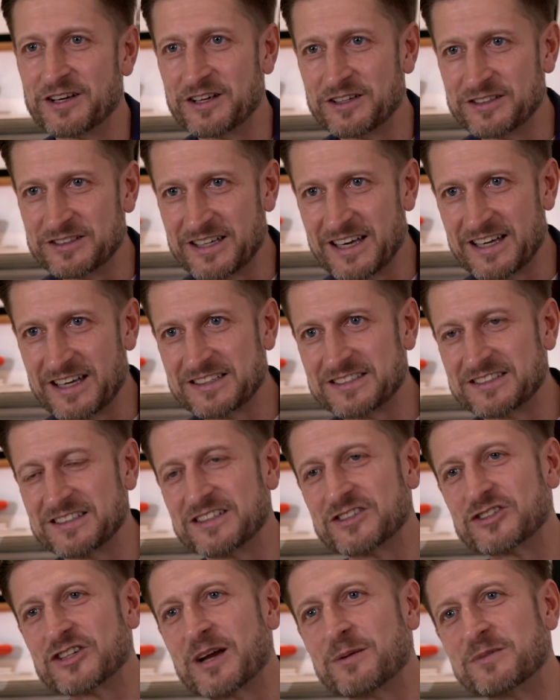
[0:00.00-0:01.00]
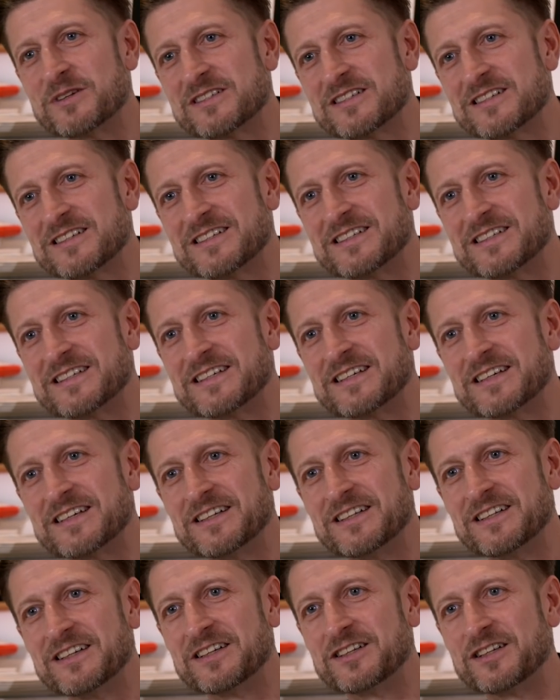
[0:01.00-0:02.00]
and get us to the Champions League,
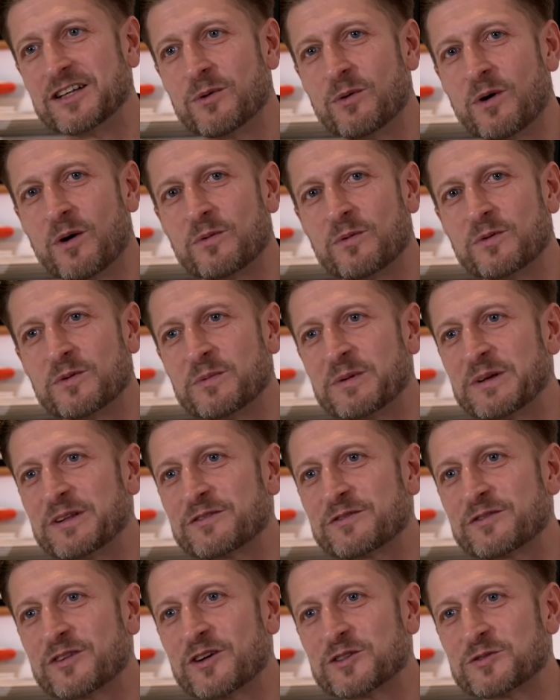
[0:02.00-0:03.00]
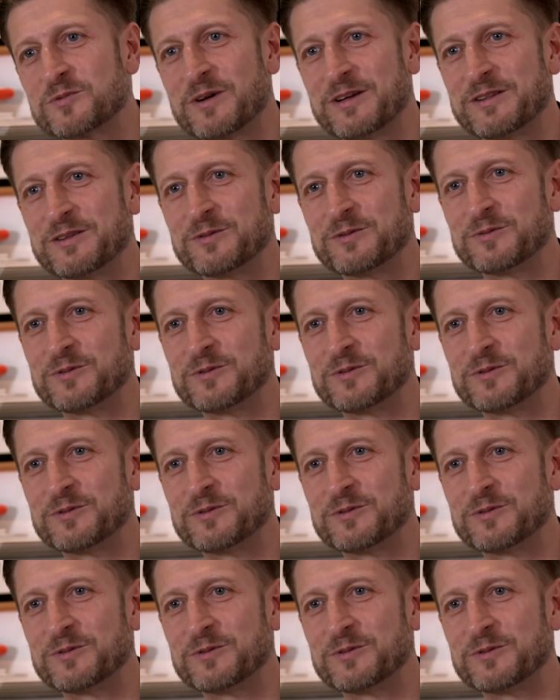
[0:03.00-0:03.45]
I would be the first one that